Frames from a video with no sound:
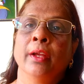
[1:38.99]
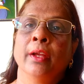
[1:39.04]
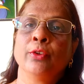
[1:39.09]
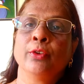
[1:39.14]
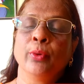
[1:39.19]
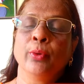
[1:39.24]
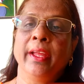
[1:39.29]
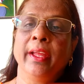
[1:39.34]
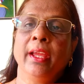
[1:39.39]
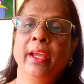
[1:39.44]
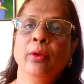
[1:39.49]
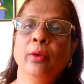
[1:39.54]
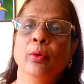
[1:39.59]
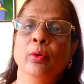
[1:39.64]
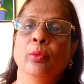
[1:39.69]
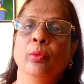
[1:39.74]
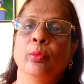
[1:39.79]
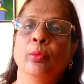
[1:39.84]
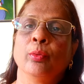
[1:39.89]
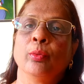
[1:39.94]
Today,
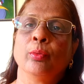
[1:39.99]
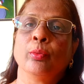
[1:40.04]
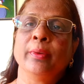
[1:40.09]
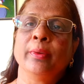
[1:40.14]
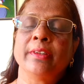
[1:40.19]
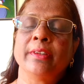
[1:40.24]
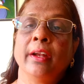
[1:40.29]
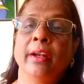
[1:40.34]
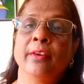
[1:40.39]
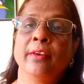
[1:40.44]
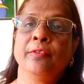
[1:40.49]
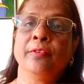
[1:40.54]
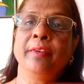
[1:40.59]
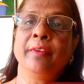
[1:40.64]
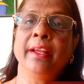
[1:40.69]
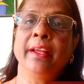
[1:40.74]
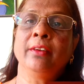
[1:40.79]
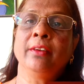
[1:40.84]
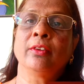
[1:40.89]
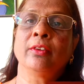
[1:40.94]
we shall
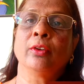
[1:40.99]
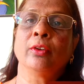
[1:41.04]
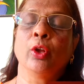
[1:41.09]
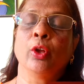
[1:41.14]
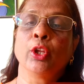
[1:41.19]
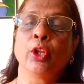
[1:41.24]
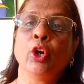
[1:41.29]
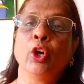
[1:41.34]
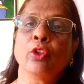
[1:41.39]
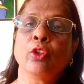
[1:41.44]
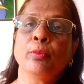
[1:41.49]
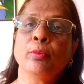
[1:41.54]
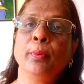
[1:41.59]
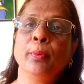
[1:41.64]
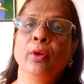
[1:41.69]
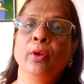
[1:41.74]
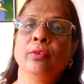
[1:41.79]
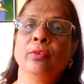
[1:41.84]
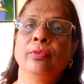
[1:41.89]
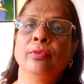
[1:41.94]
reflect on the
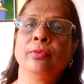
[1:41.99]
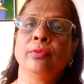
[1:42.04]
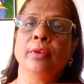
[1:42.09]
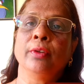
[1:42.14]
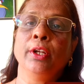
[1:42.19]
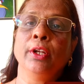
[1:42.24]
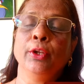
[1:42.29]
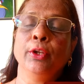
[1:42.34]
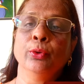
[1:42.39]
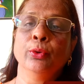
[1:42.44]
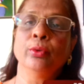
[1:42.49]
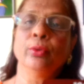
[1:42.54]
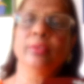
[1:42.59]
Gospel of Luke